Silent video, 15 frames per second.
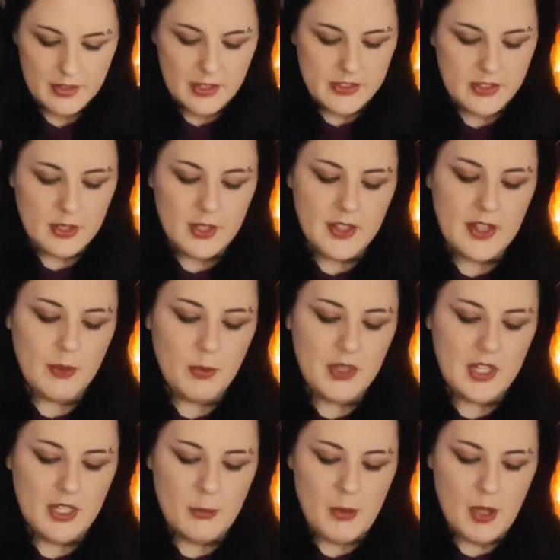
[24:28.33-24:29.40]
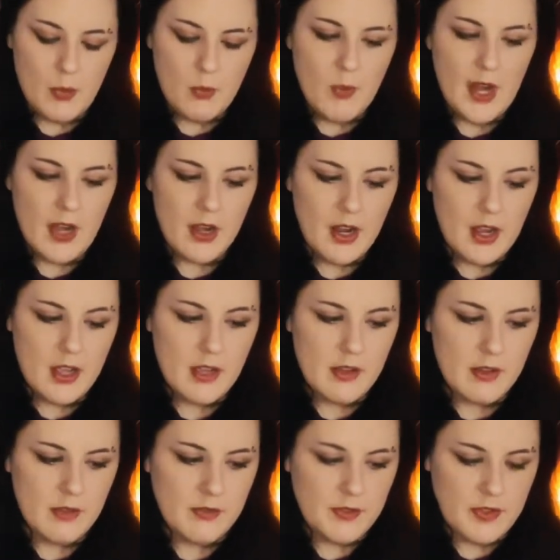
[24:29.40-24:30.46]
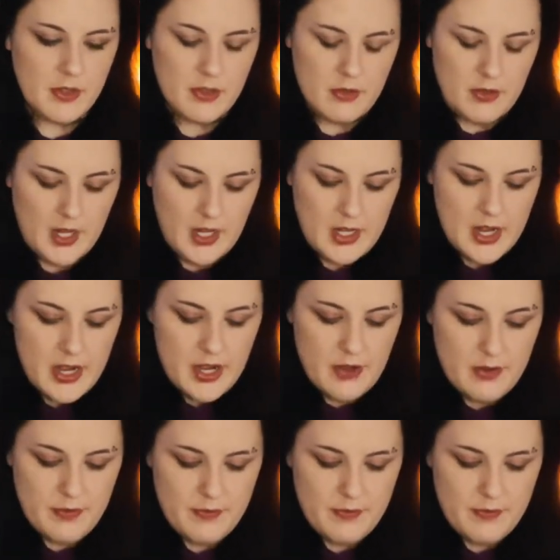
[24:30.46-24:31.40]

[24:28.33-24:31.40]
Is there anything we need to be aware of right now?